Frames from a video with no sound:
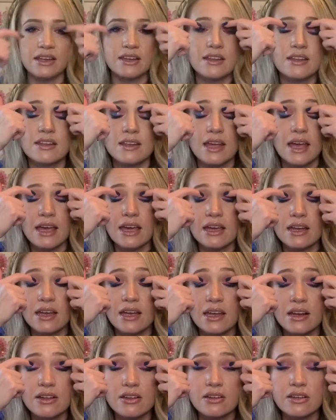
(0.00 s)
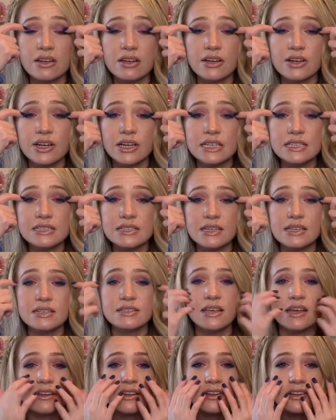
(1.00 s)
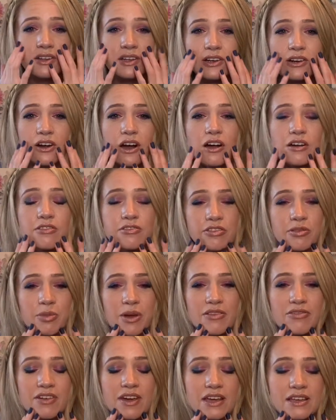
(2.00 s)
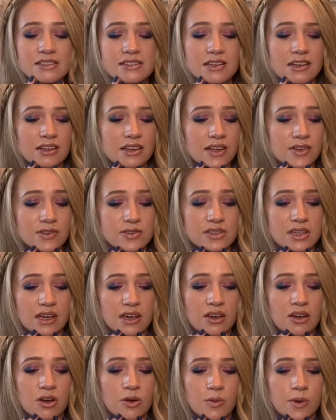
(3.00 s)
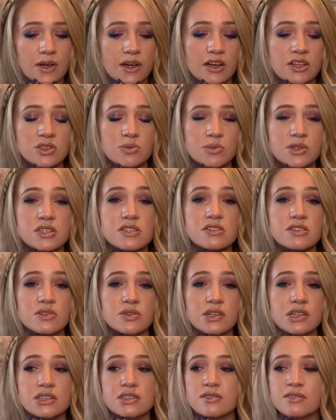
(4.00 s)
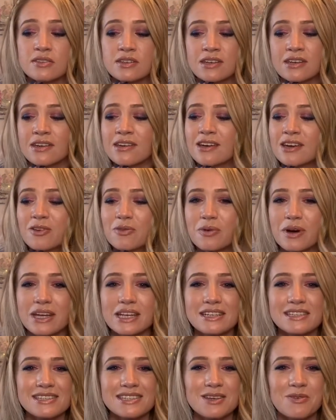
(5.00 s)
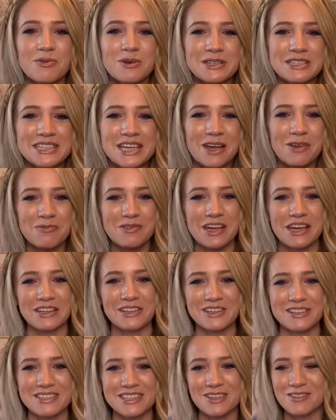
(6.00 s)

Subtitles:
of the day and I had glitter creases and then glitter all over my face, and I was like, oh my gosh, my students, why didn't someone tell me I looked so